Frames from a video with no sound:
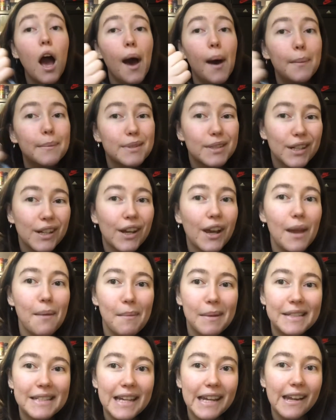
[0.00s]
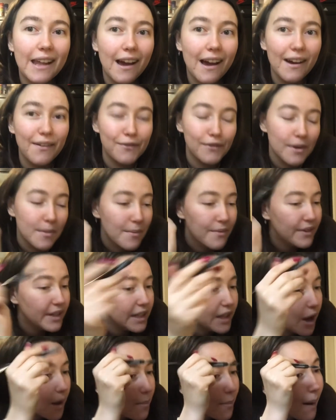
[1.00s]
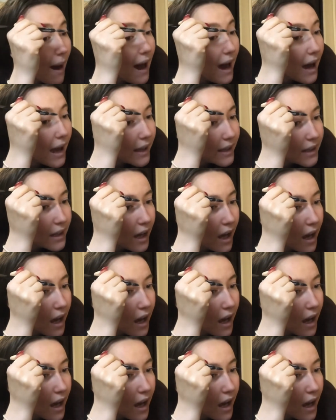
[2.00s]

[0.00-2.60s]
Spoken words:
I'm just gonna get my dinner and film a video, bye.